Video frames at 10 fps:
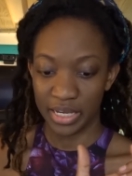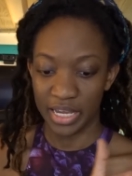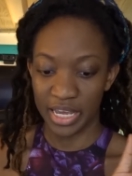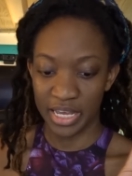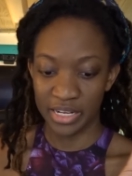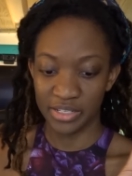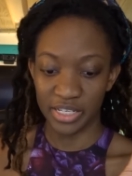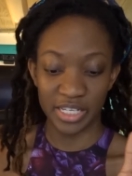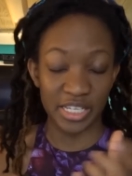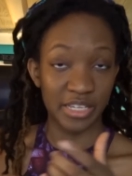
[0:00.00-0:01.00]
And
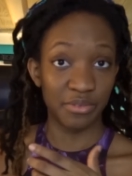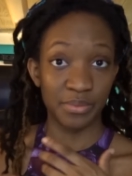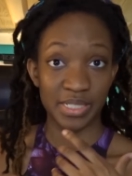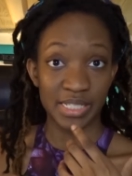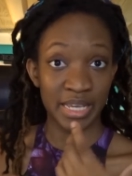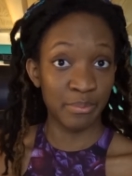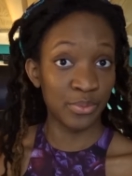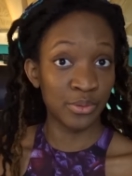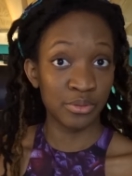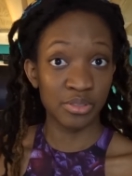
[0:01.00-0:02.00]
it can give you
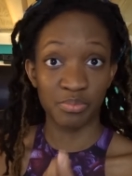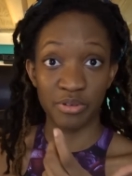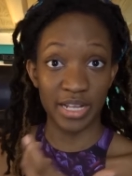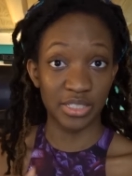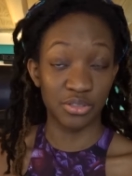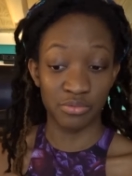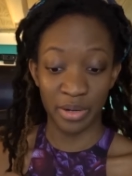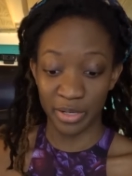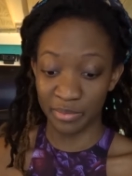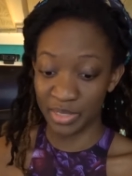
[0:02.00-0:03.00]
examples, practical
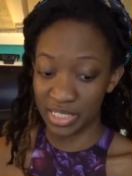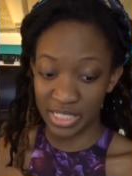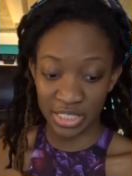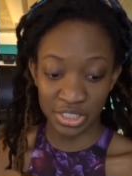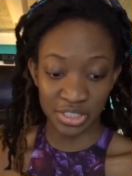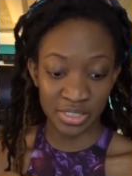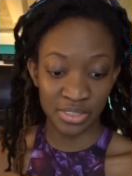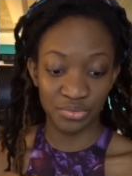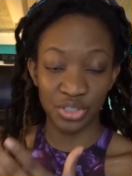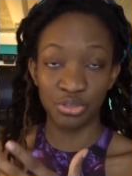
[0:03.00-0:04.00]

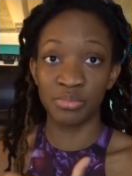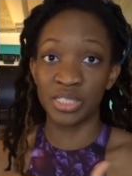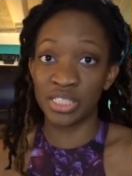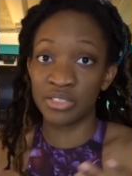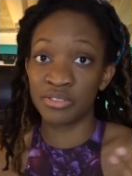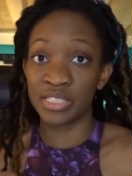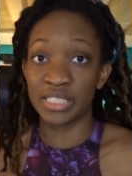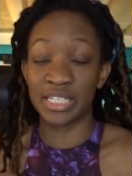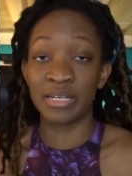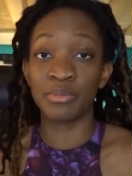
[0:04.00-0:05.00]
recommendations, visual materials
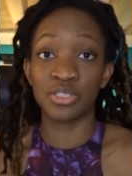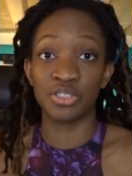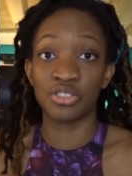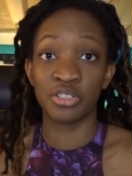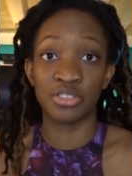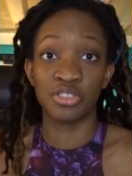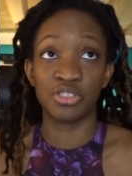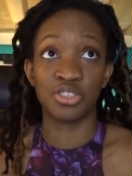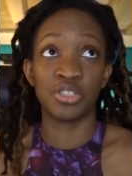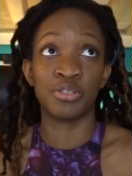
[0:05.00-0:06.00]
like tables and charts to
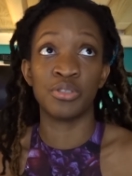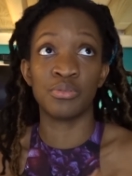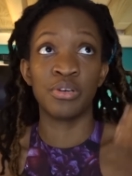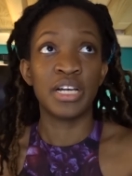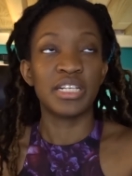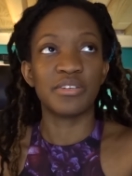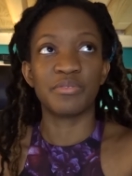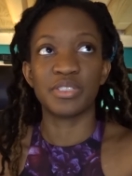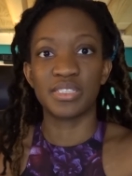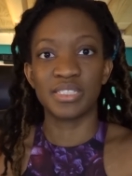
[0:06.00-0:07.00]
show you
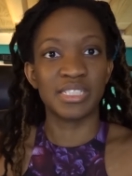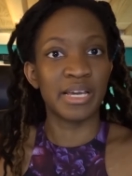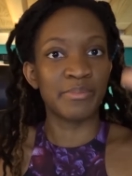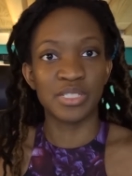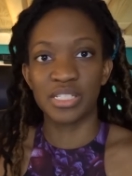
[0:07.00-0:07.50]
different steps and